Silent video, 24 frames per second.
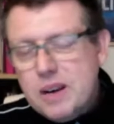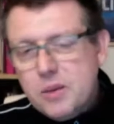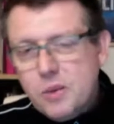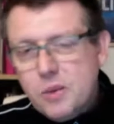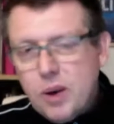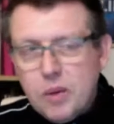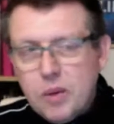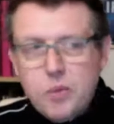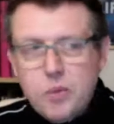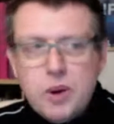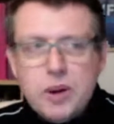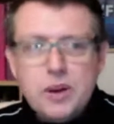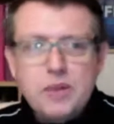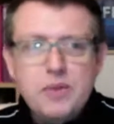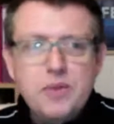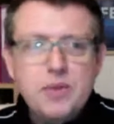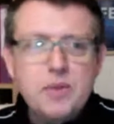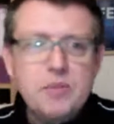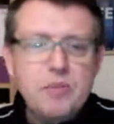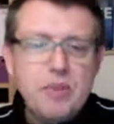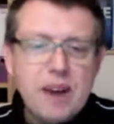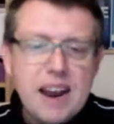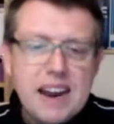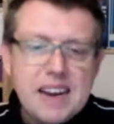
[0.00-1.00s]
One word
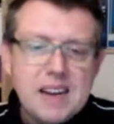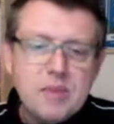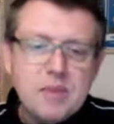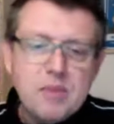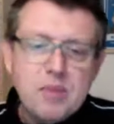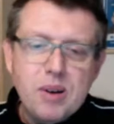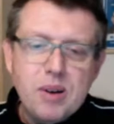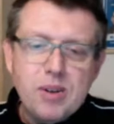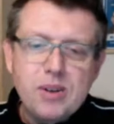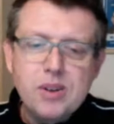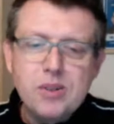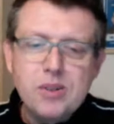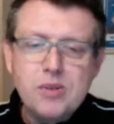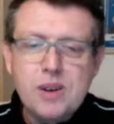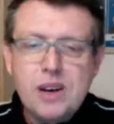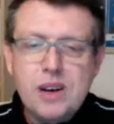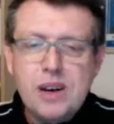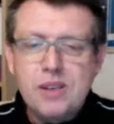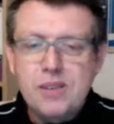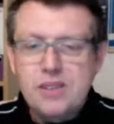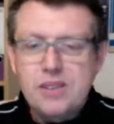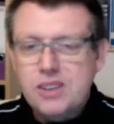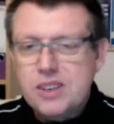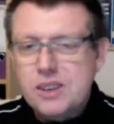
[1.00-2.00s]
from Brandon Block as
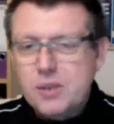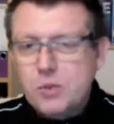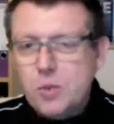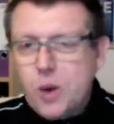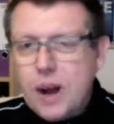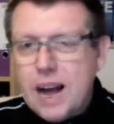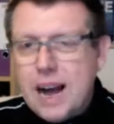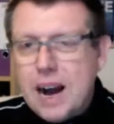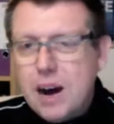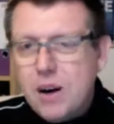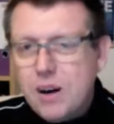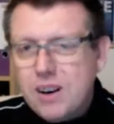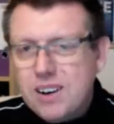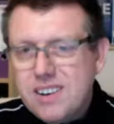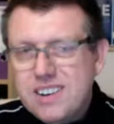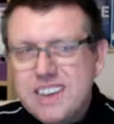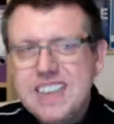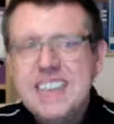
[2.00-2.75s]
well, says wow.